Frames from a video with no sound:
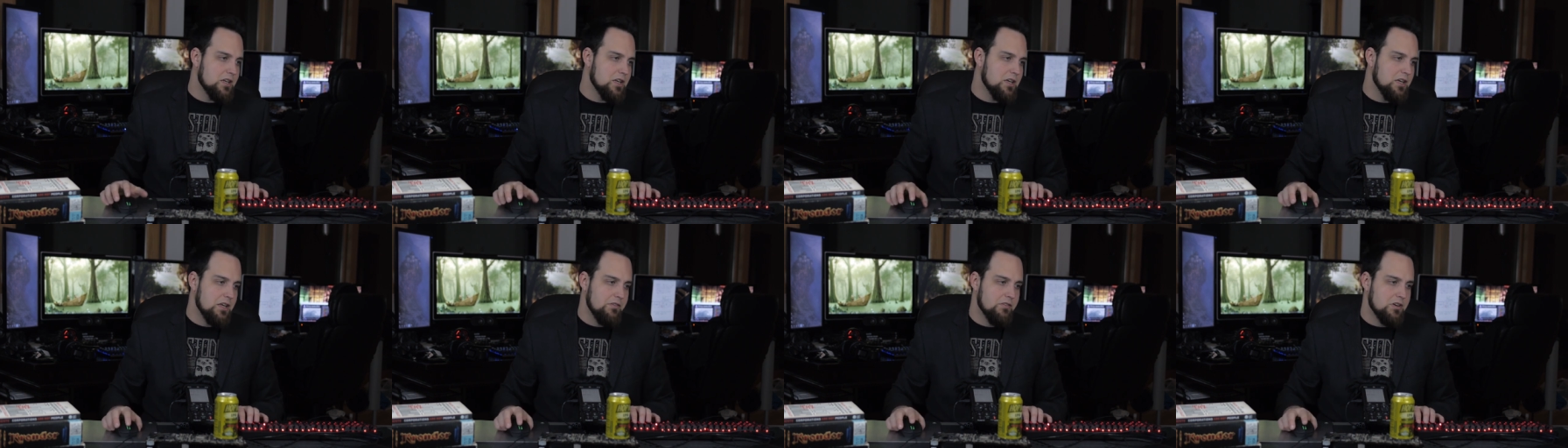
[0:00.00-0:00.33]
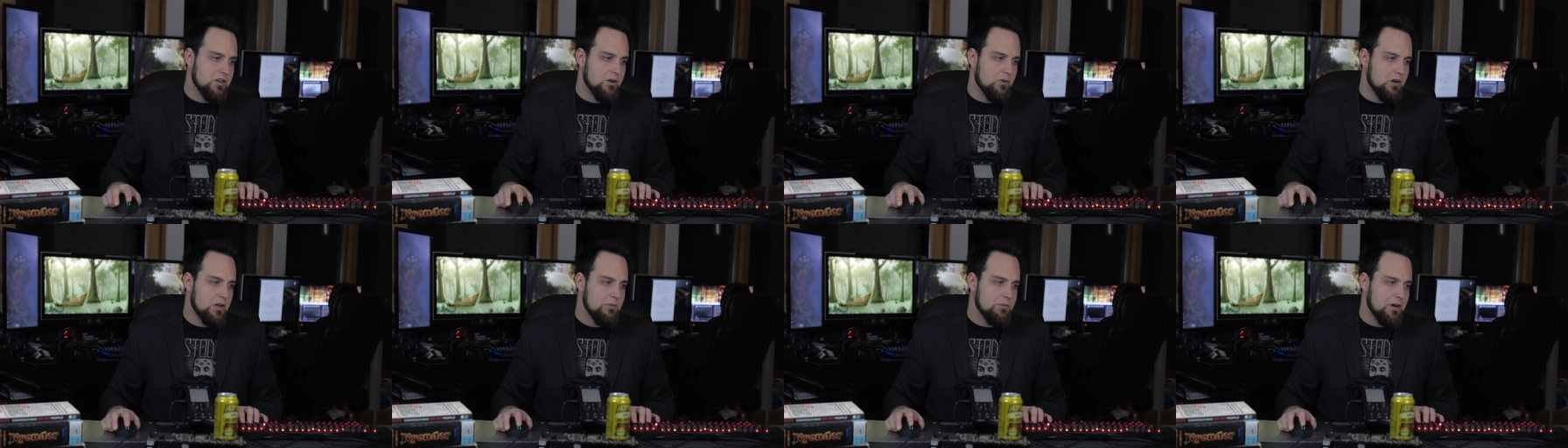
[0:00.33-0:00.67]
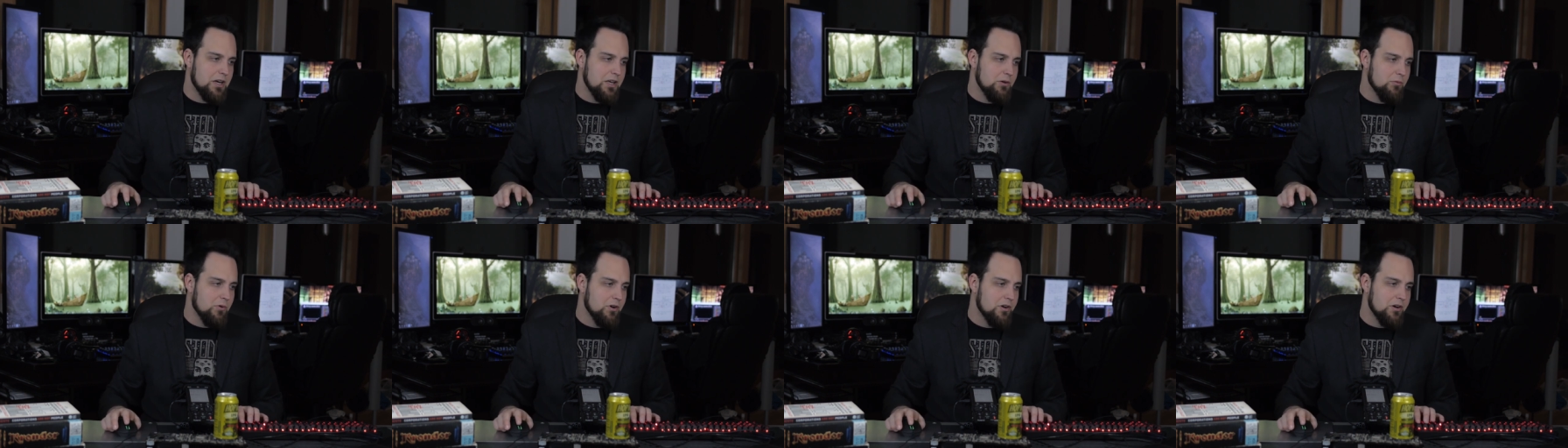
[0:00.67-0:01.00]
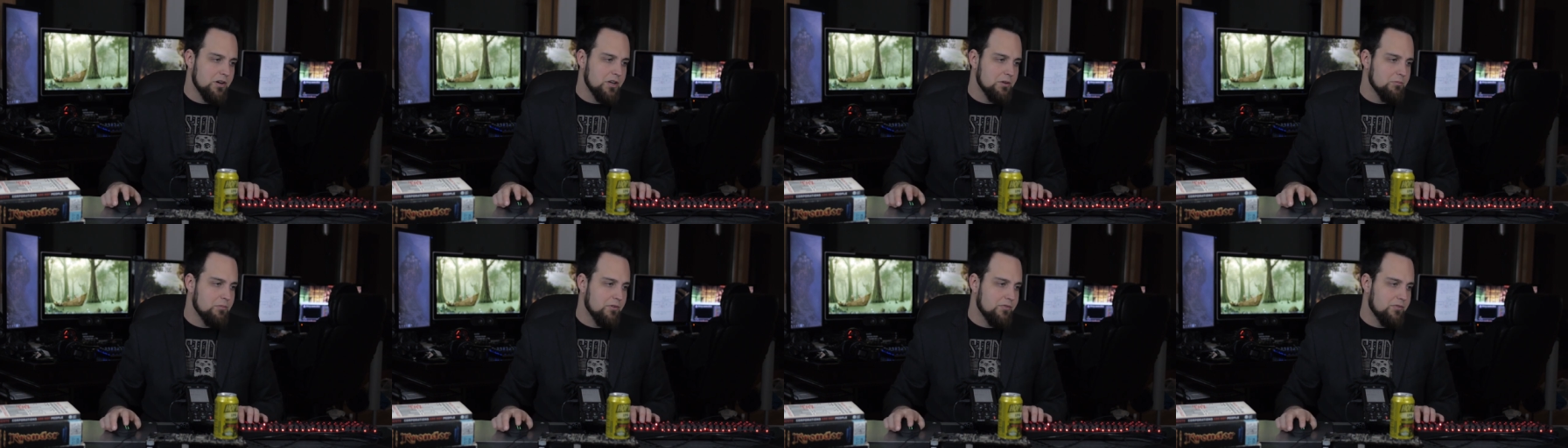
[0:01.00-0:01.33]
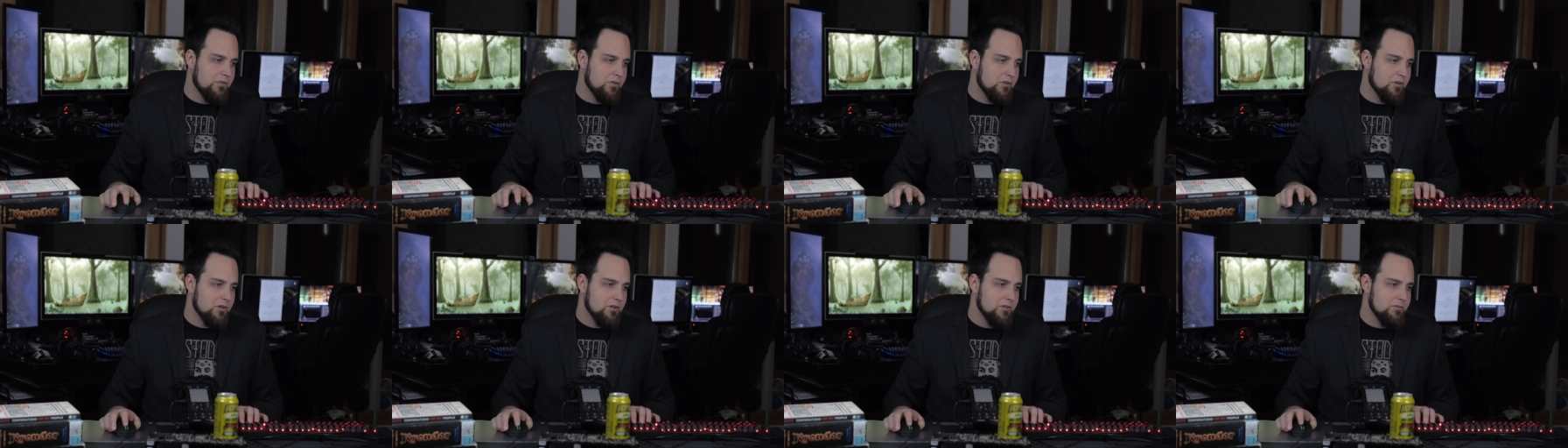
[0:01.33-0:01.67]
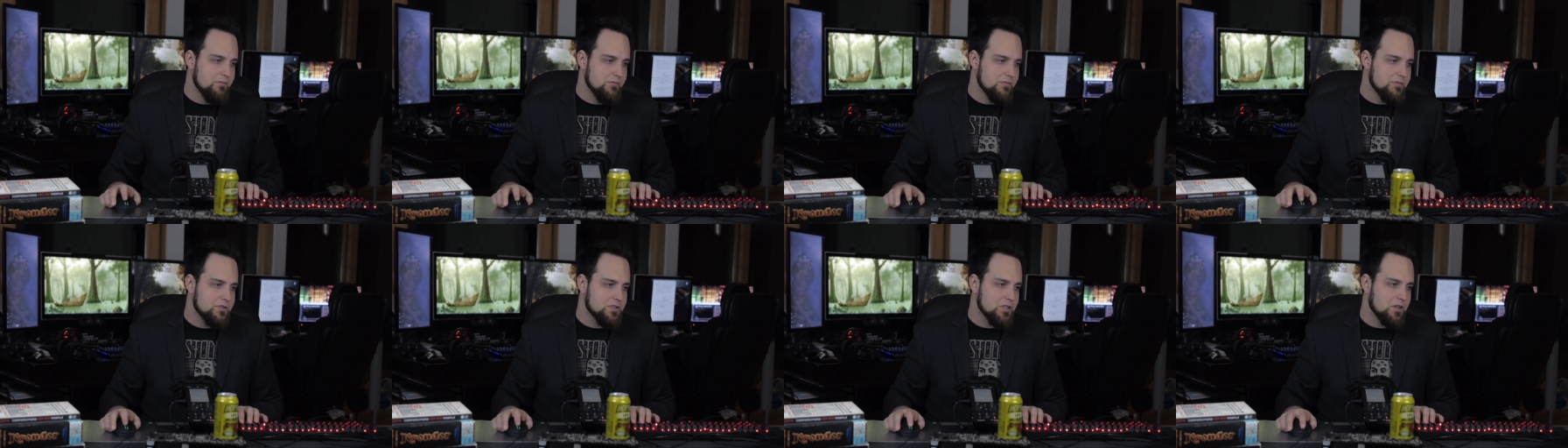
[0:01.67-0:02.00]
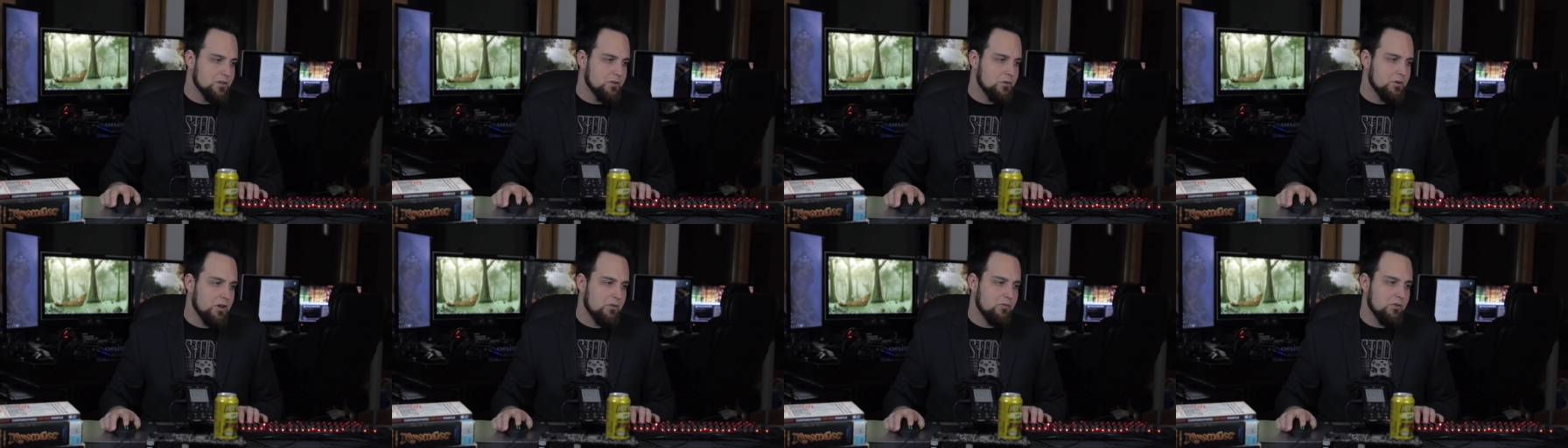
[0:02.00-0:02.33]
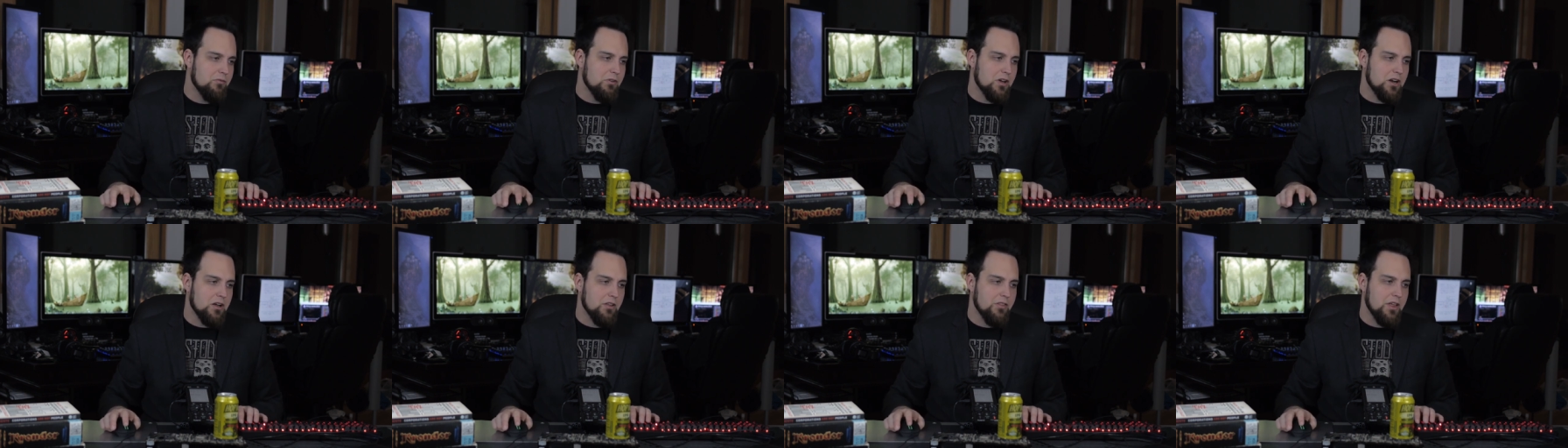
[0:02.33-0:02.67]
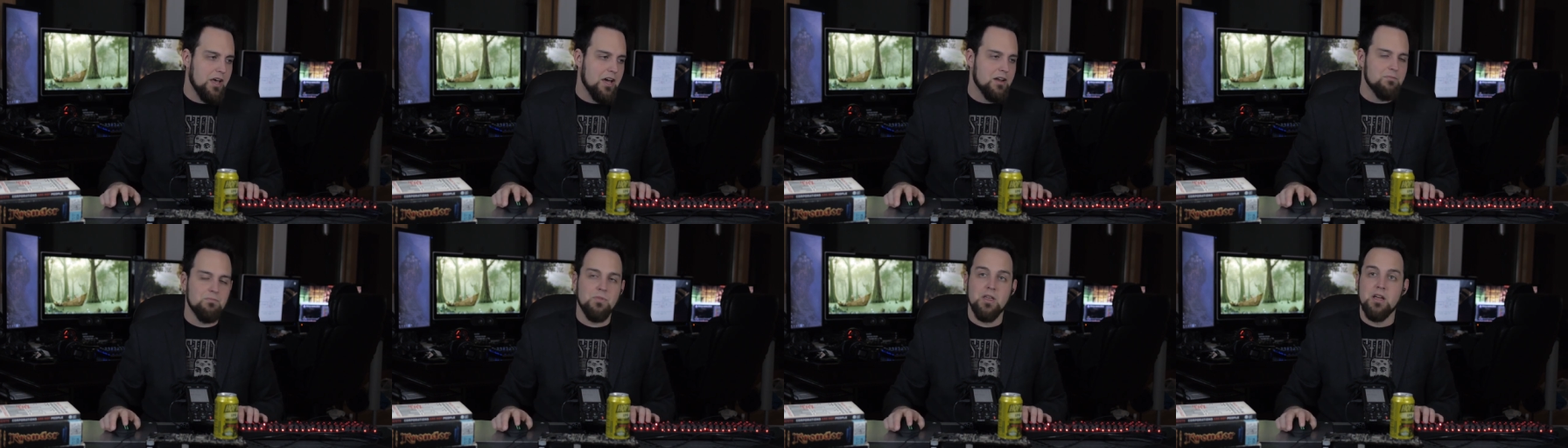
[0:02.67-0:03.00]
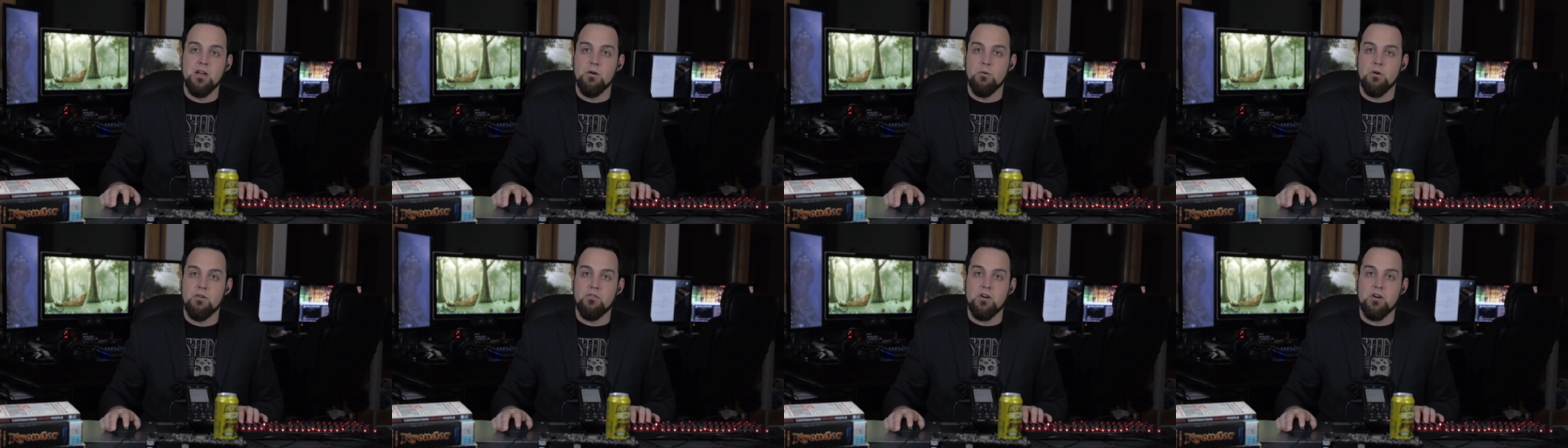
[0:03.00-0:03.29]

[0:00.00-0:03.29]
I didn't even know anybody wanted it before. So we've got all that.